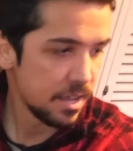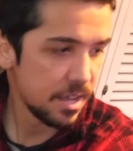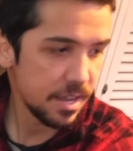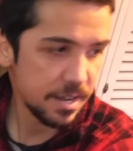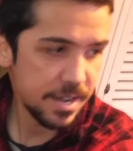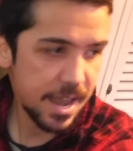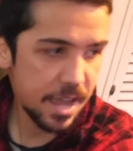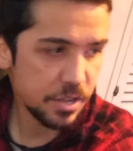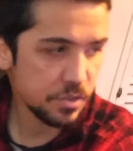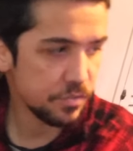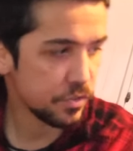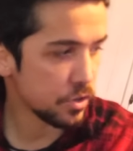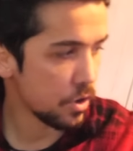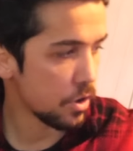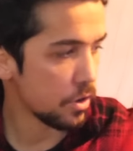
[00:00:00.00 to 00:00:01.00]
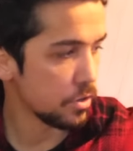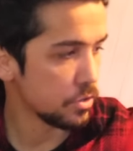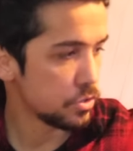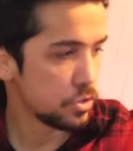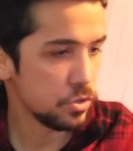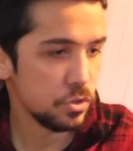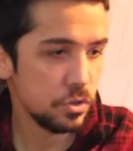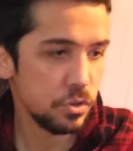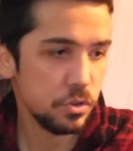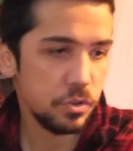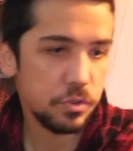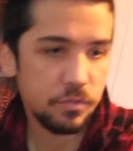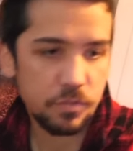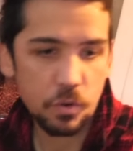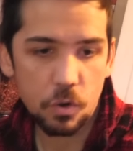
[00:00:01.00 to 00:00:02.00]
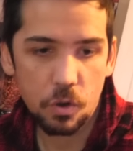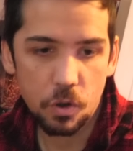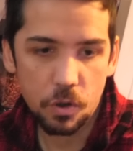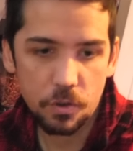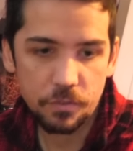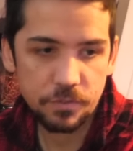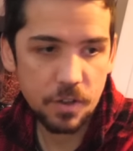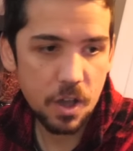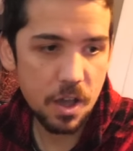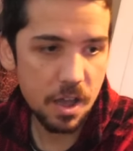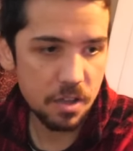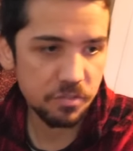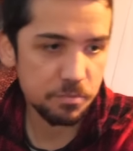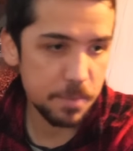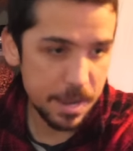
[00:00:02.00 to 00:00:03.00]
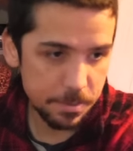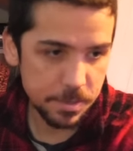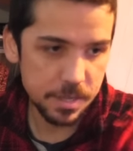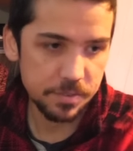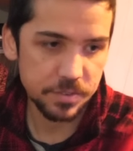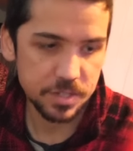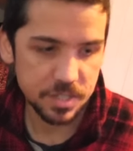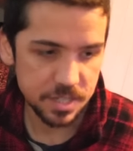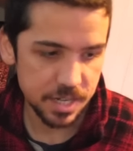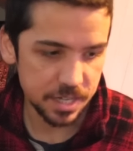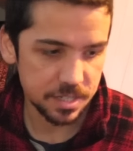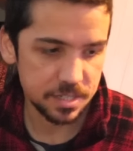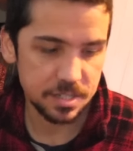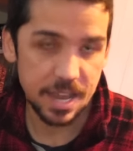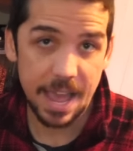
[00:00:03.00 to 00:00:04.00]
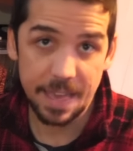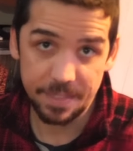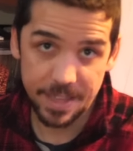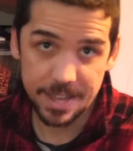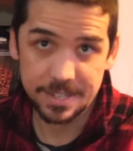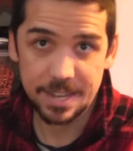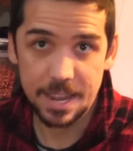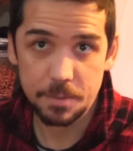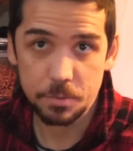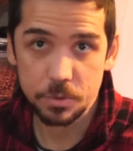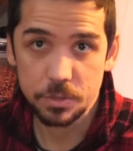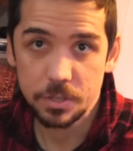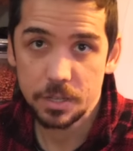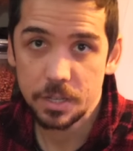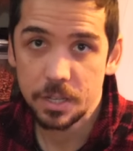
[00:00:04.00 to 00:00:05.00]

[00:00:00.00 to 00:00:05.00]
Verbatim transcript: and now you've got two, four, five, maybe even six at that table